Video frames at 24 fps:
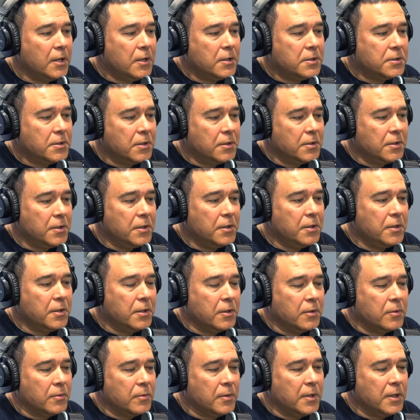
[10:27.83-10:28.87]
So, you
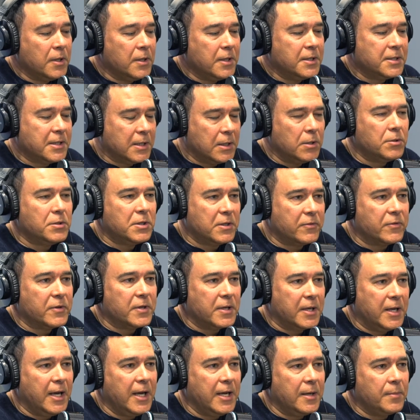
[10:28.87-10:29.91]
know, uh, it's a little
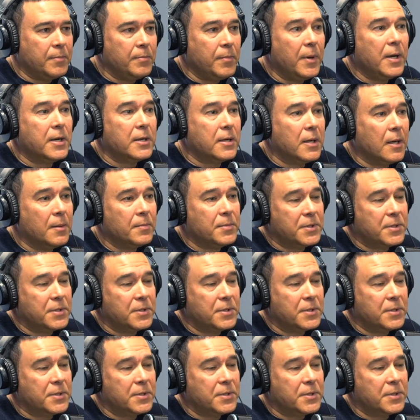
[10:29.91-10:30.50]
different game, but mm-hmm.